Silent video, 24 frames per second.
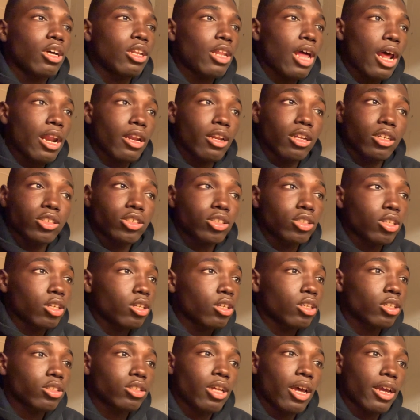A lot of this shit
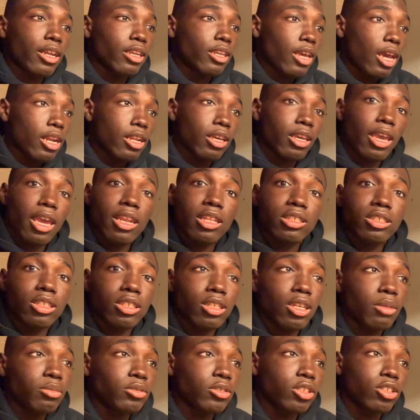is about dedicated to
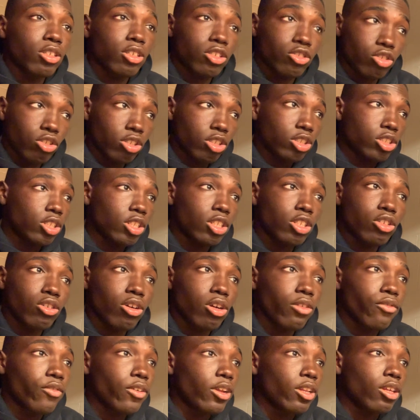Nicki. You can see during
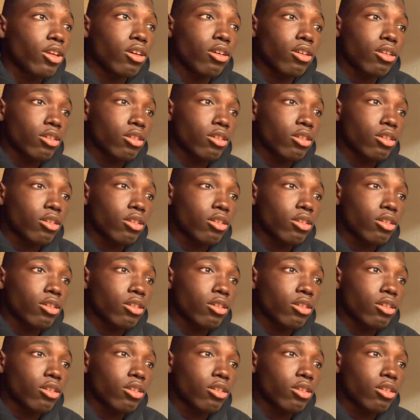the video.